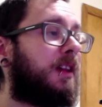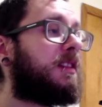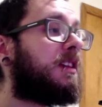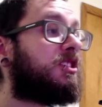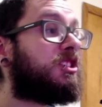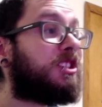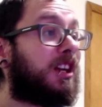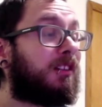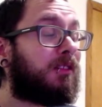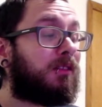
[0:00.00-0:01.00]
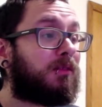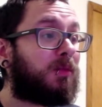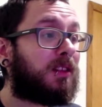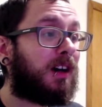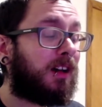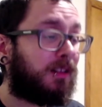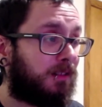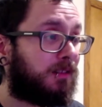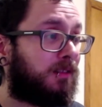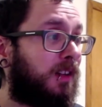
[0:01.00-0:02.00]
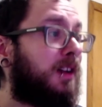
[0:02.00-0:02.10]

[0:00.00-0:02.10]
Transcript: and then share those with others